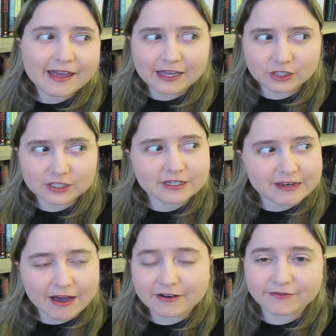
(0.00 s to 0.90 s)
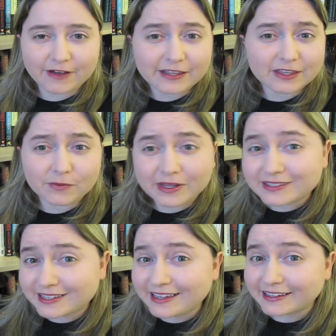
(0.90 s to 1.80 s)
It's just not a fight that we
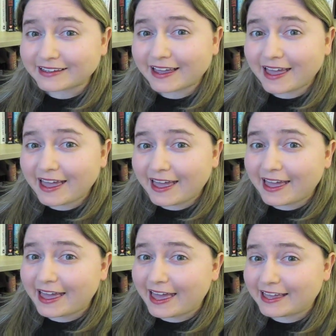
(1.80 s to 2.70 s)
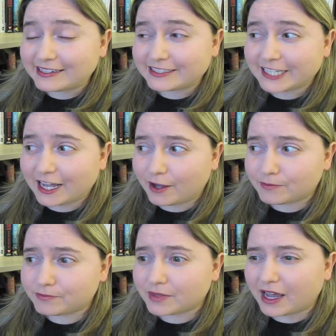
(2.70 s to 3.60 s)
see. And
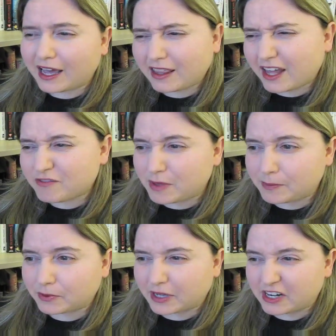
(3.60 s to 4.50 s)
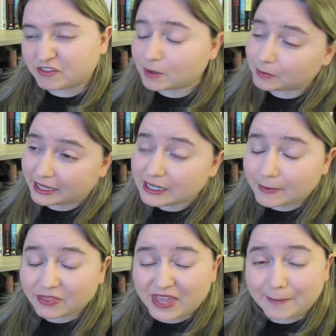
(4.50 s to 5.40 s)
a lot of people kind of complained
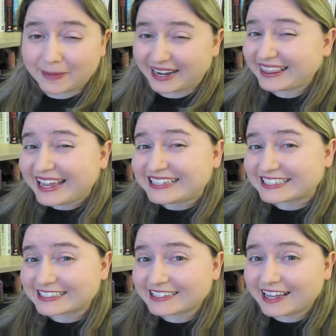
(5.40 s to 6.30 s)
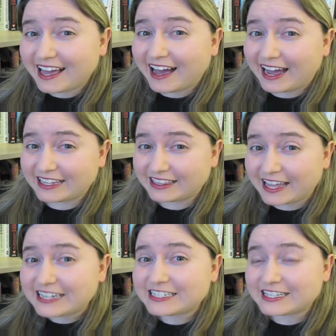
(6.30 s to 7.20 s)
about that, but I liked it. I
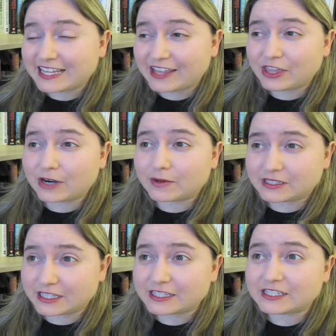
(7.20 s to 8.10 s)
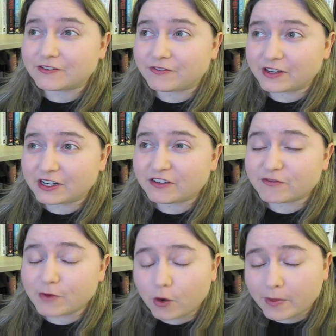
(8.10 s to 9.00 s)
liked that there was this definitive
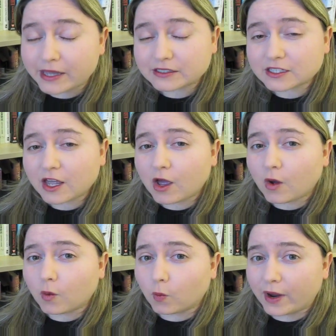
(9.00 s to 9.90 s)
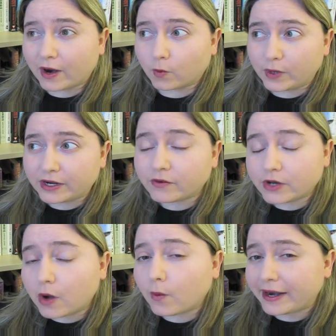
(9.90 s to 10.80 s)
moment where we don't
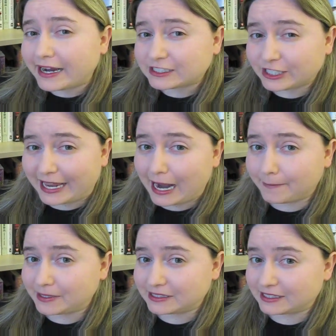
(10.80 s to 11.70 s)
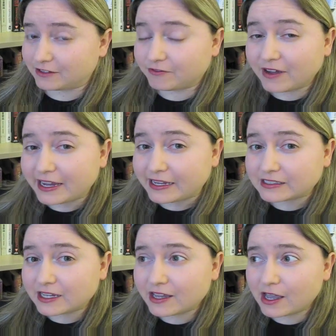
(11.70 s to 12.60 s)
know what actually happens in the
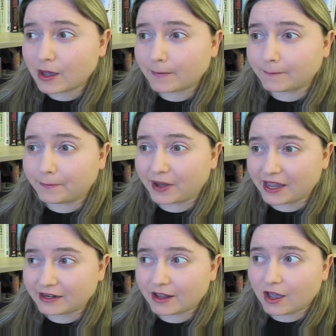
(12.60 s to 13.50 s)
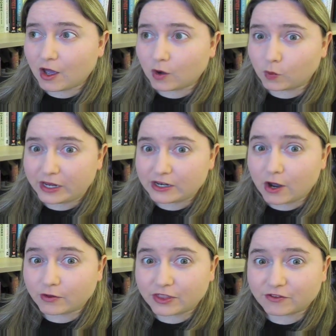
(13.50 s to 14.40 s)
fight, but we
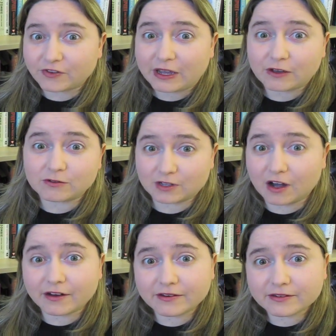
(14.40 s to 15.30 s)
know that the fight goes on.